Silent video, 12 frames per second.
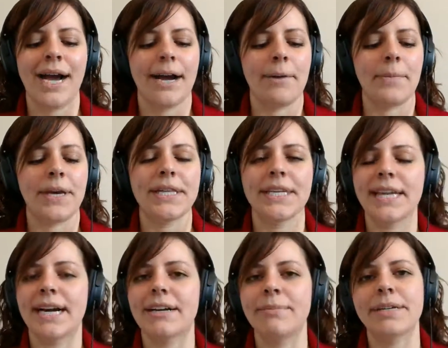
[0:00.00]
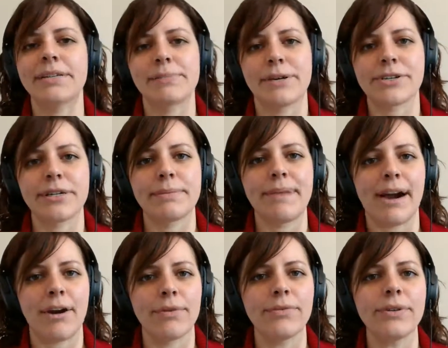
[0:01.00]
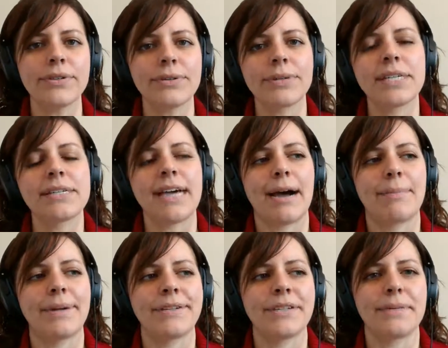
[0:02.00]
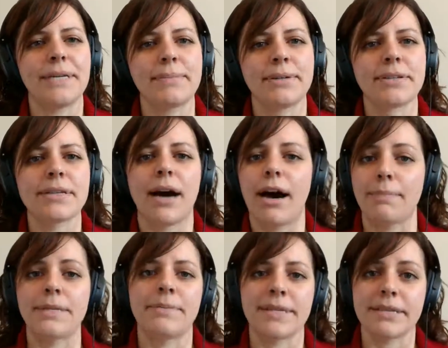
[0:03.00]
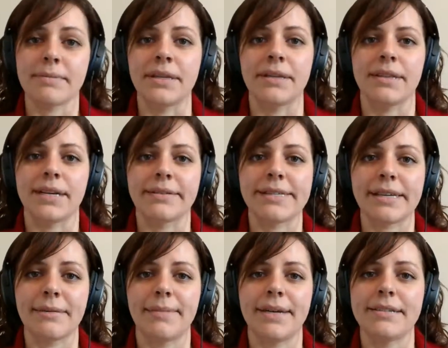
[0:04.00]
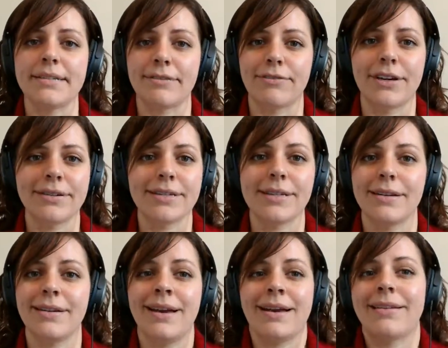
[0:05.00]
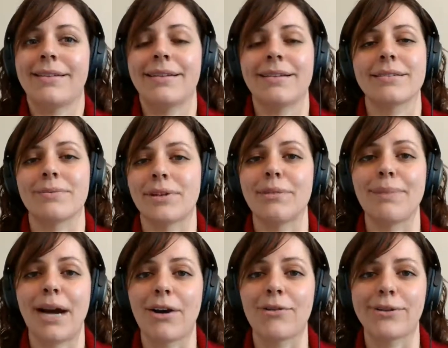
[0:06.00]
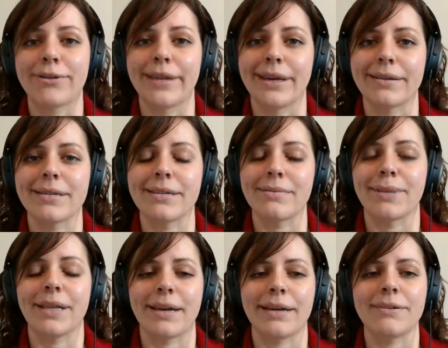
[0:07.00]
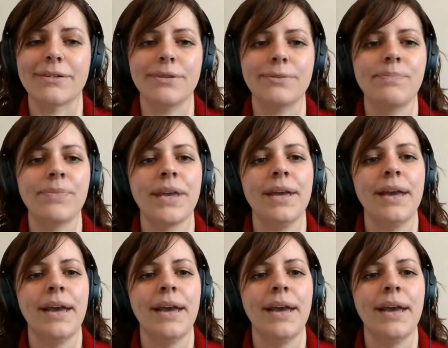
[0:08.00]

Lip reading: I think that can be especially powerful to really tap into people's optimism that things can be different. And I think that's a really powerful thing to play into.